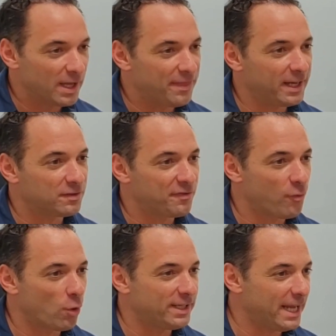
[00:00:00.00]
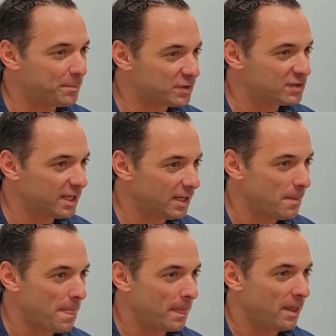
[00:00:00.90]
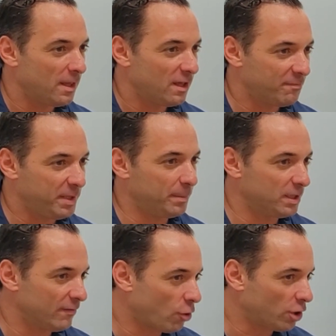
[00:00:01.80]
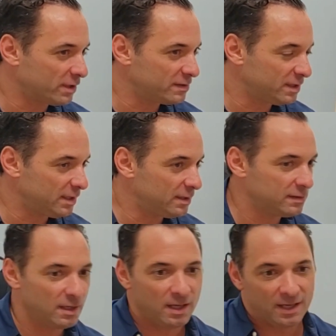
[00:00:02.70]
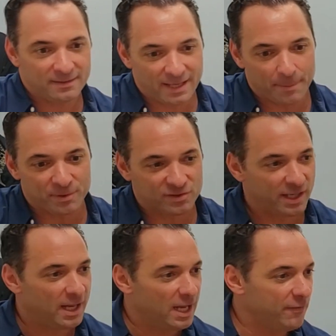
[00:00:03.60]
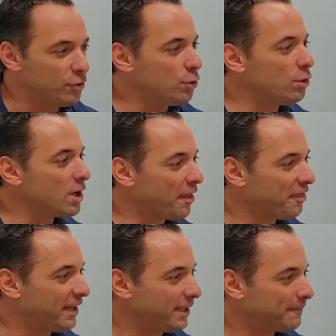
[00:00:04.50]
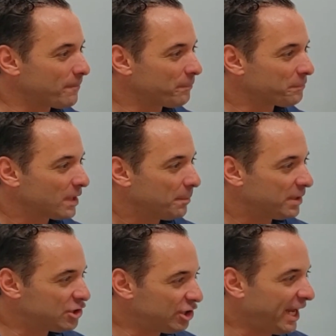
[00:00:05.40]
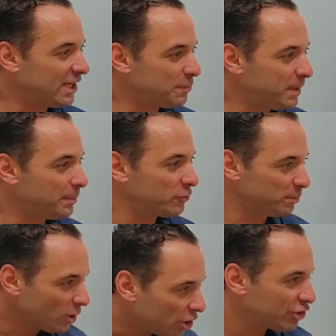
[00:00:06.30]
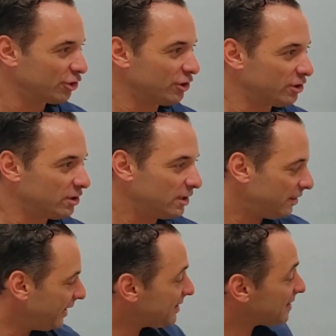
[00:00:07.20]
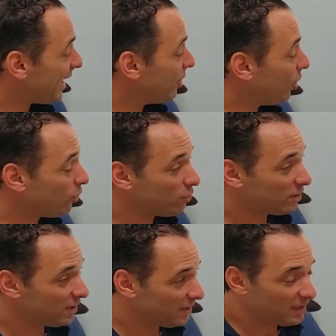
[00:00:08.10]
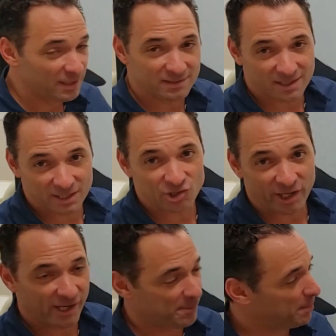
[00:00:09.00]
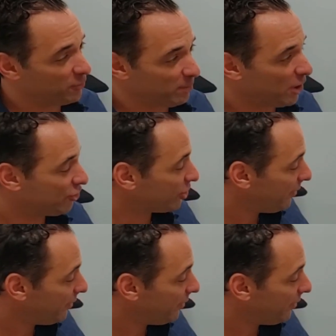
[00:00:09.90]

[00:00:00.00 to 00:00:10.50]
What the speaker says: I think it's 48% of people have heart disease. 10%. If you do nothing but change people's blood sugar, this I know is going to change people's blood sugar.